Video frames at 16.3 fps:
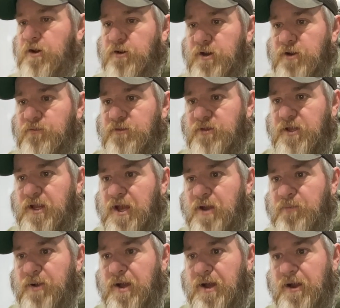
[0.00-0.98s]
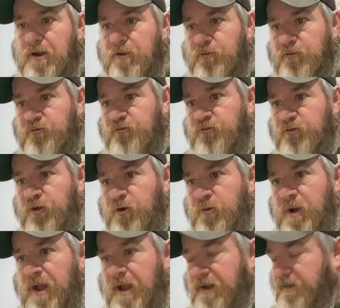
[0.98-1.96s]
everything I buy are the
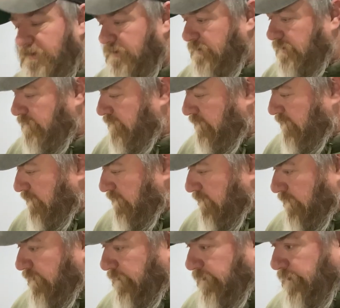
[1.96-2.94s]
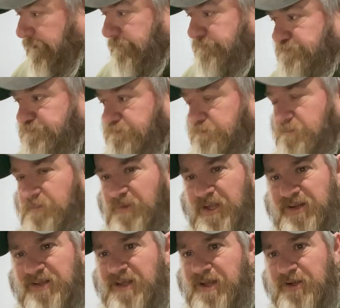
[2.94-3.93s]
slow acting. They
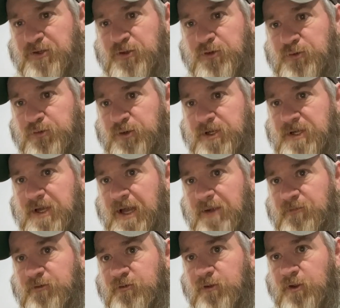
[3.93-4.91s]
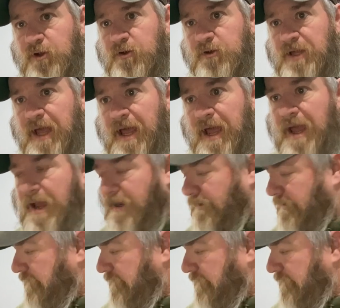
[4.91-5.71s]
take 2 or 3 times as long to act,